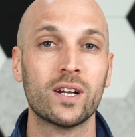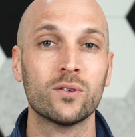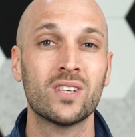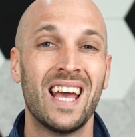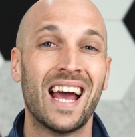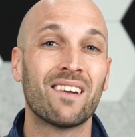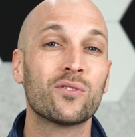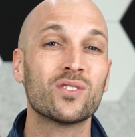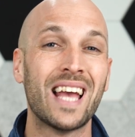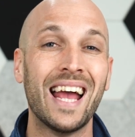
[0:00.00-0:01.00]
rentals, and if
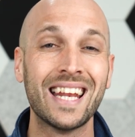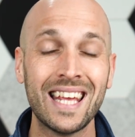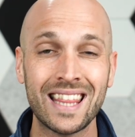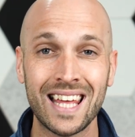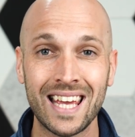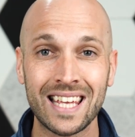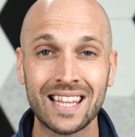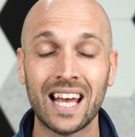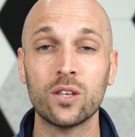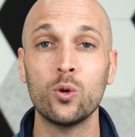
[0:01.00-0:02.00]
there's
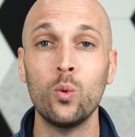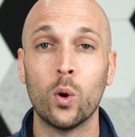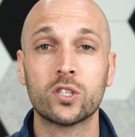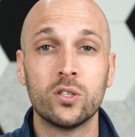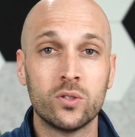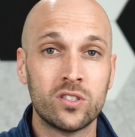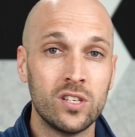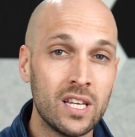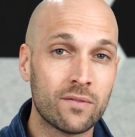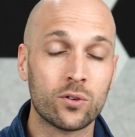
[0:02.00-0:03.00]
anything that you want to
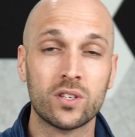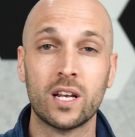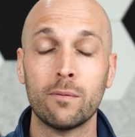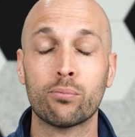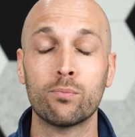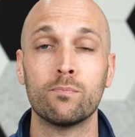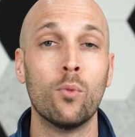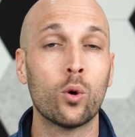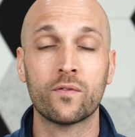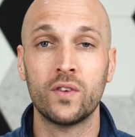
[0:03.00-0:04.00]
see, if there's any
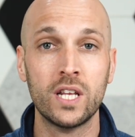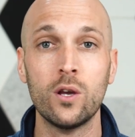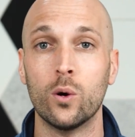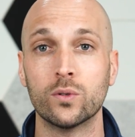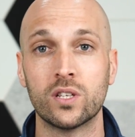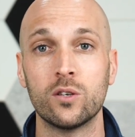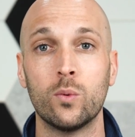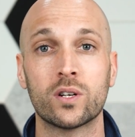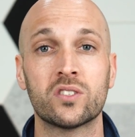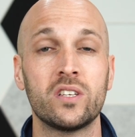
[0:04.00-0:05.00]
more videos that you
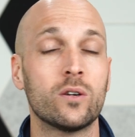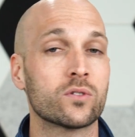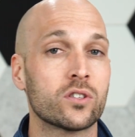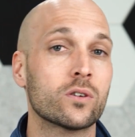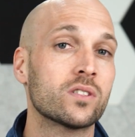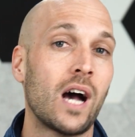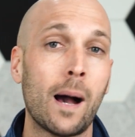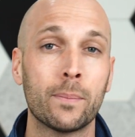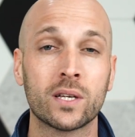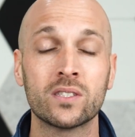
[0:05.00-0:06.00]
want to see on certain
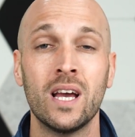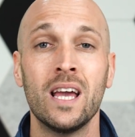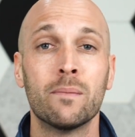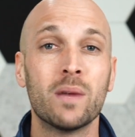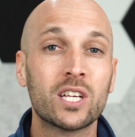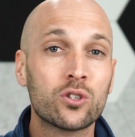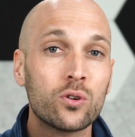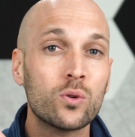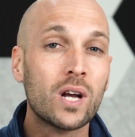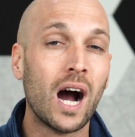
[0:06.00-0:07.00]
topics, make
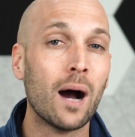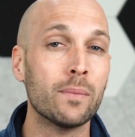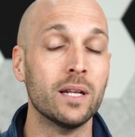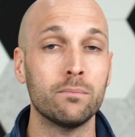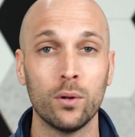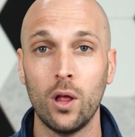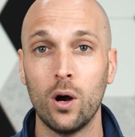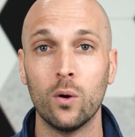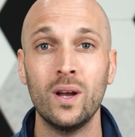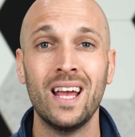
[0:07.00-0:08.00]
sure you comment
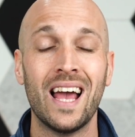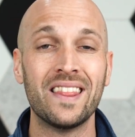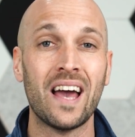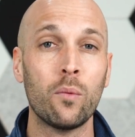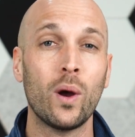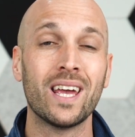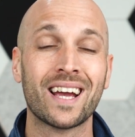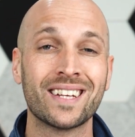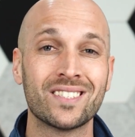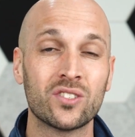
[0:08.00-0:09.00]
below and that way
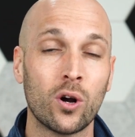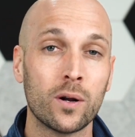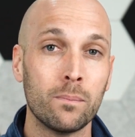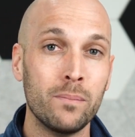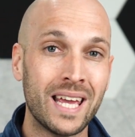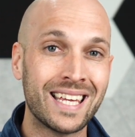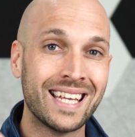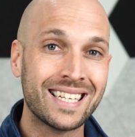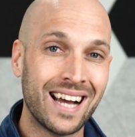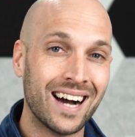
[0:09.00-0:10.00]
I can start
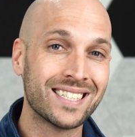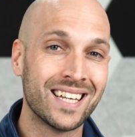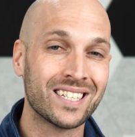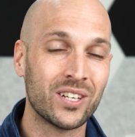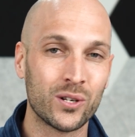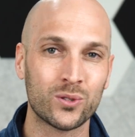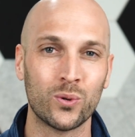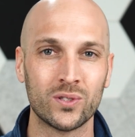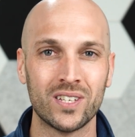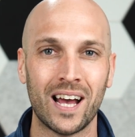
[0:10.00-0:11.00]
making content geared
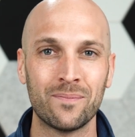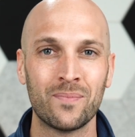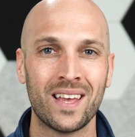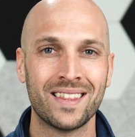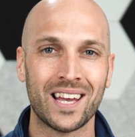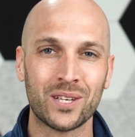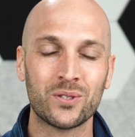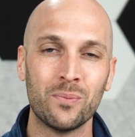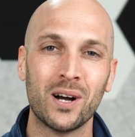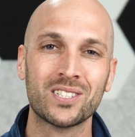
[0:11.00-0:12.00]
towards that. Thank you
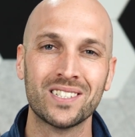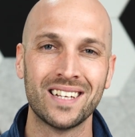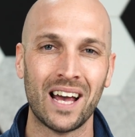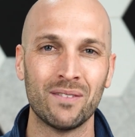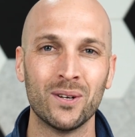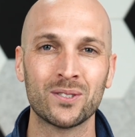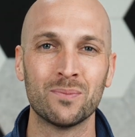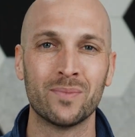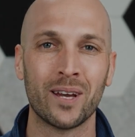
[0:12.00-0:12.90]
so much. Have an awesome